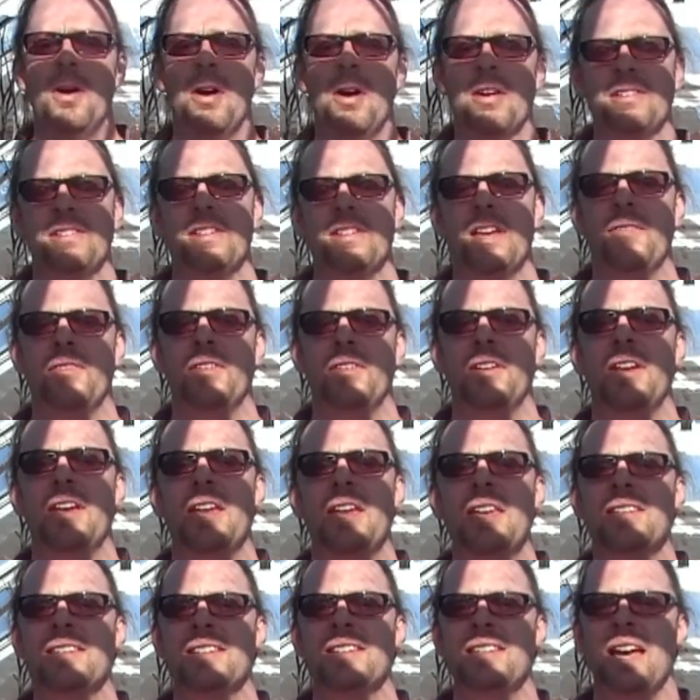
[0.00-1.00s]
Part 7, and
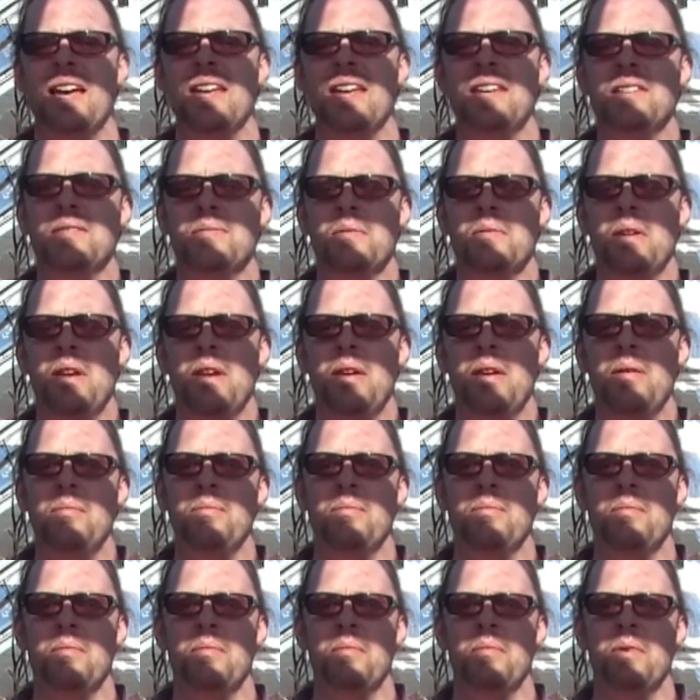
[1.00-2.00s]
in today's
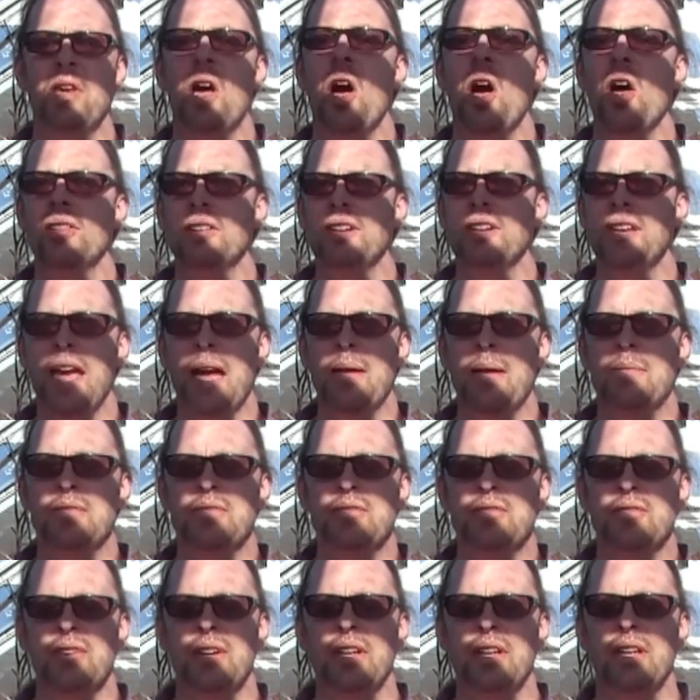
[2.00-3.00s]
garden
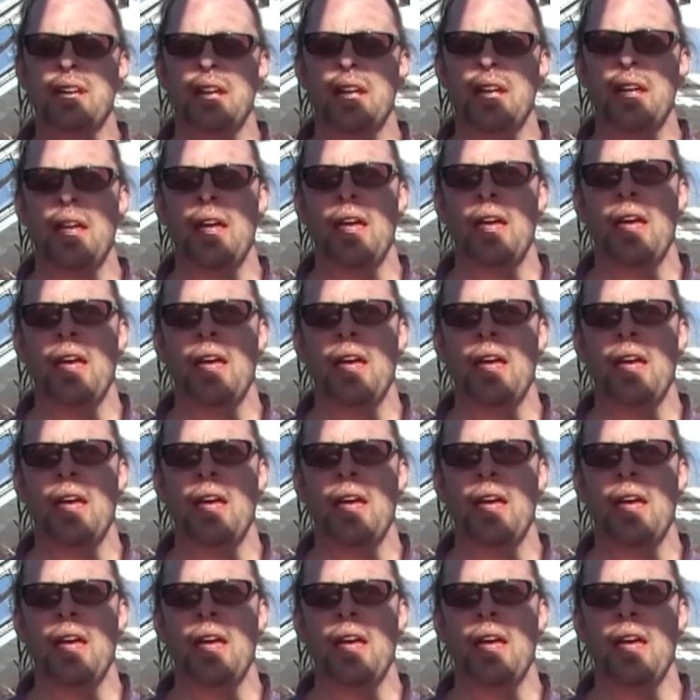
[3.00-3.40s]
chemistry